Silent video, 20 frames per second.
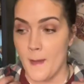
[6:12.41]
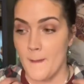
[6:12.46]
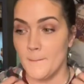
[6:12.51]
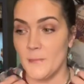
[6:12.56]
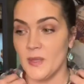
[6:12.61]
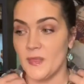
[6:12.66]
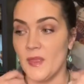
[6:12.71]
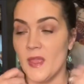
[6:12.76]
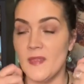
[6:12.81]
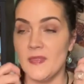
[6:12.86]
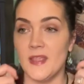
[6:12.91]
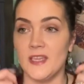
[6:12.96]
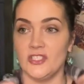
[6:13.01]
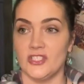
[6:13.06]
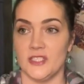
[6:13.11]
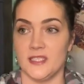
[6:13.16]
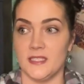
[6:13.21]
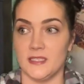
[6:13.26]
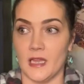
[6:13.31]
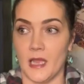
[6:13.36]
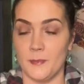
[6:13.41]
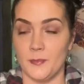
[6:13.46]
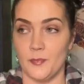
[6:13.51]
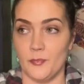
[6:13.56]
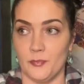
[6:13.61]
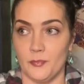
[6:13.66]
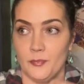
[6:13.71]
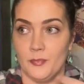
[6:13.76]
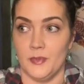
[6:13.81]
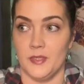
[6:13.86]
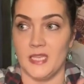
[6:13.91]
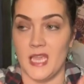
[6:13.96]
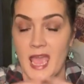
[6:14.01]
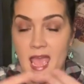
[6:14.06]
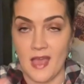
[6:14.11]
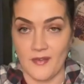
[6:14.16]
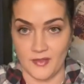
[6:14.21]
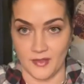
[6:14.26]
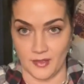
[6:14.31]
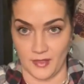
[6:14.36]
But then they just stopped
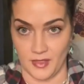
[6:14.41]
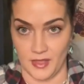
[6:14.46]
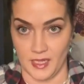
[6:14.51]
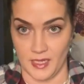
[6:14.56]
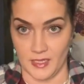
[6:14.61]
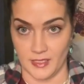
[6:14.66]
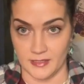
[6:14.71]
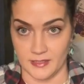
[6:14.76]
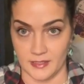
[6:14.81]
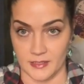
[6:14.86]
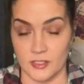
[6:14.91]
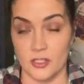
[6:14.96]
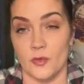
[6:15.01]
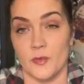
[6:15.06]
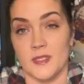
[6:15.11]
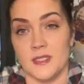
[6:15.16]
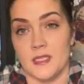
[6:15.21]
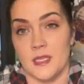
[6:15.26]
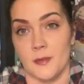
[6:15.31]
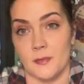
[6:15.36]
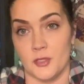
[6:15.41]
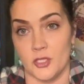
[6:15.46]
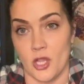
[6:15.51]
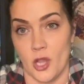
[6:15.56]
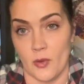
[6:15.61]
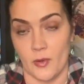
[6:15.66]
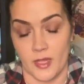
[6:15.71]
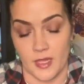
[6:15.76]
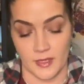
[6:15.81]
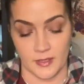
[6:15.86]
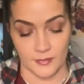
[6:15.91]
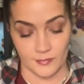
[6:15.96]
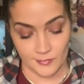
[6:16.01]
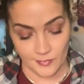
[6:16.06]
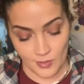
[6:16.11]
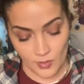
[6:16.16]
having things. So we stopped going.